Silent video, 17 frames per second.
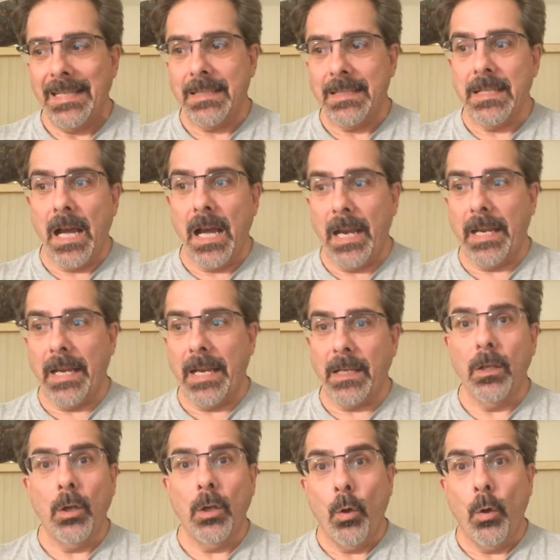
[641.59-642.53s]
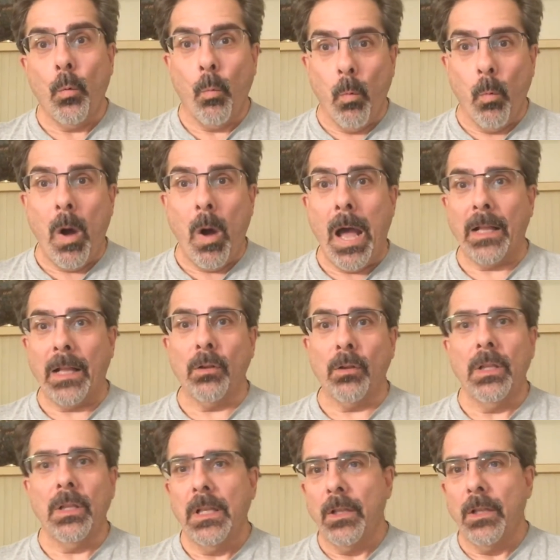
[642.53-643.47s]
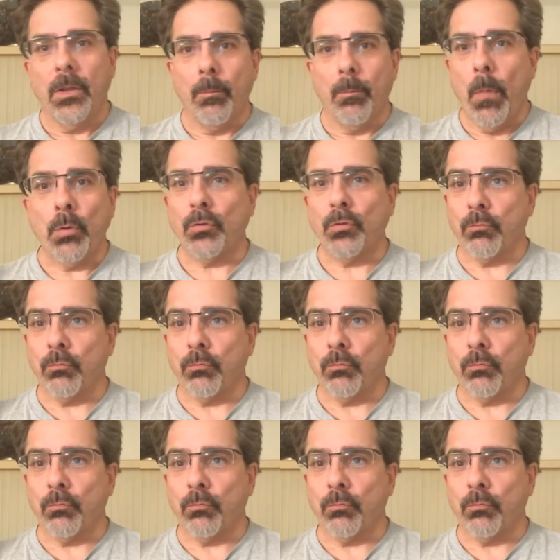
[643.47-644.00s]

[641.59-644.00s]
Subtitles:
dying while the most